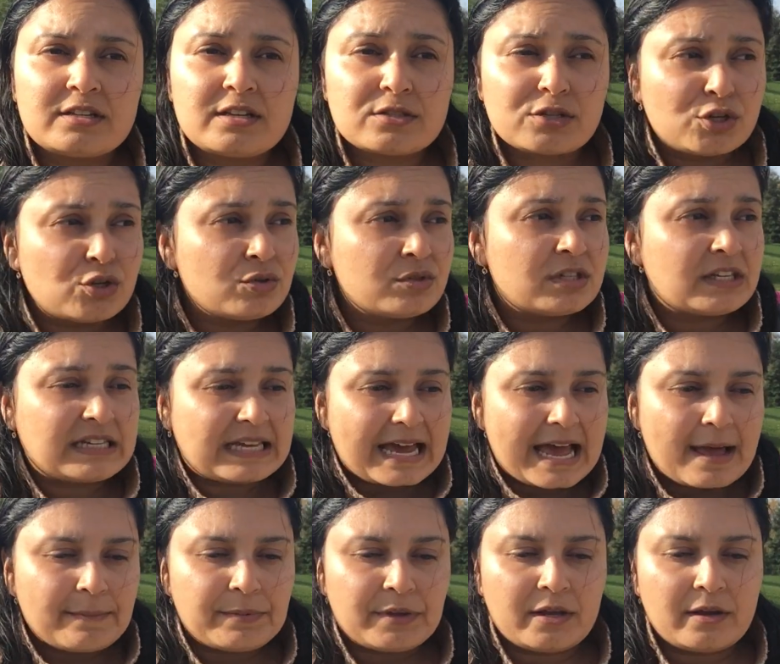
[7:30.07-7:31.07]
There's a huge
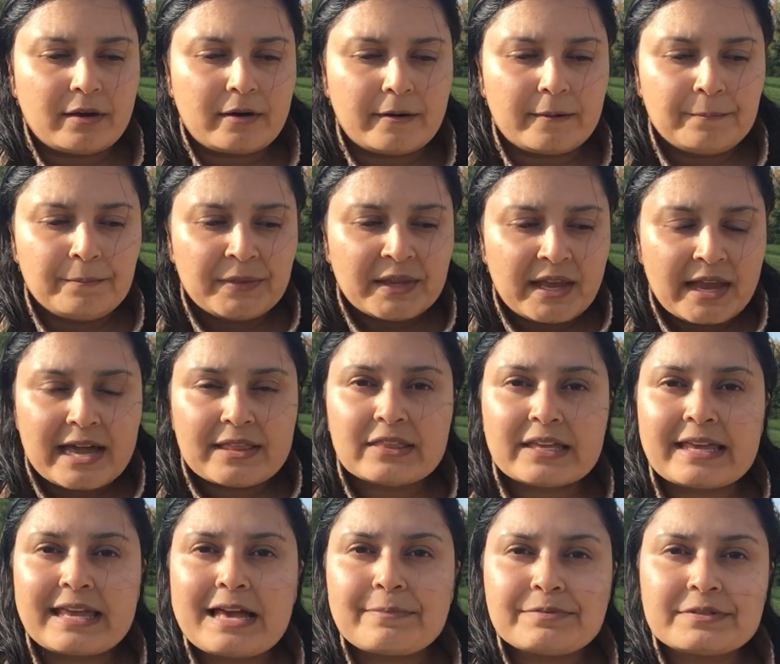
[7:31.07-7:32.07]
gap here, and
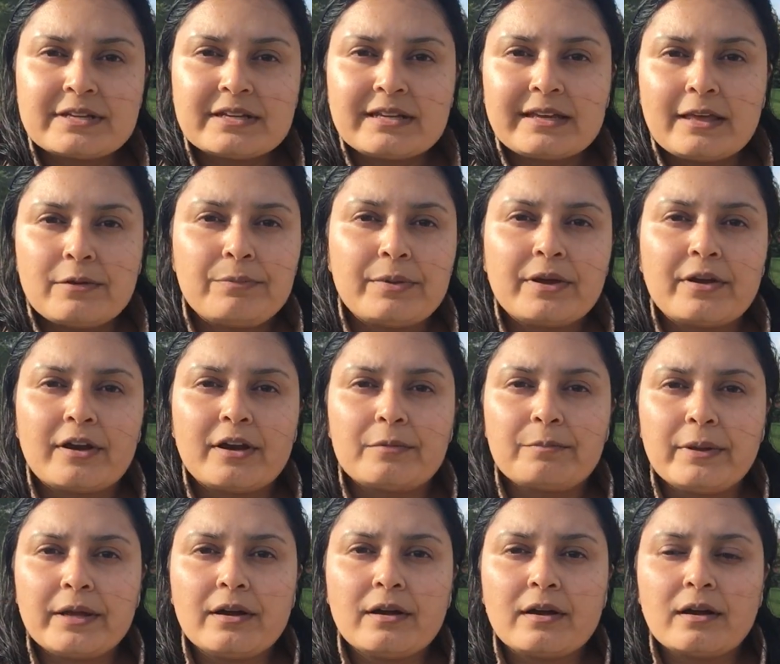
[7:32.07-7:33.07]
the gap is going to get bigger and
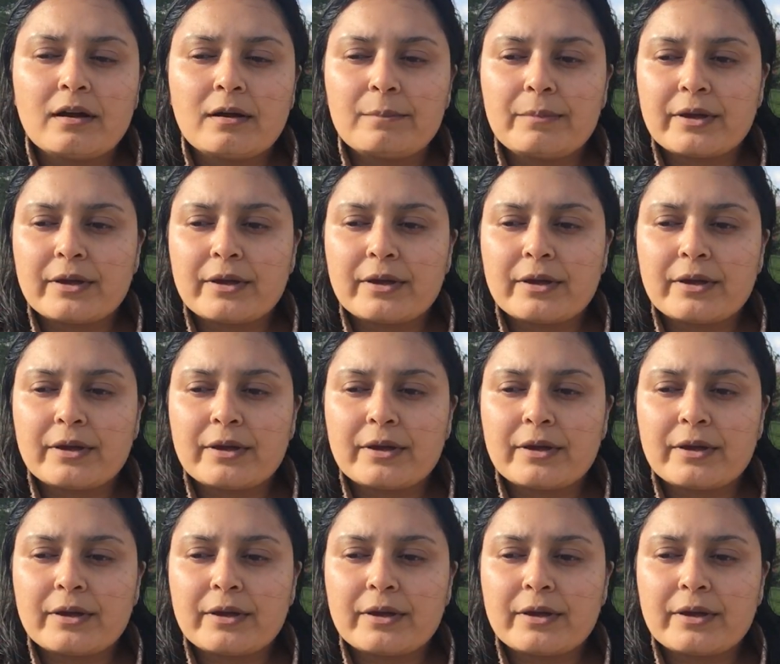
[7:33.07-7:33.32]
bigger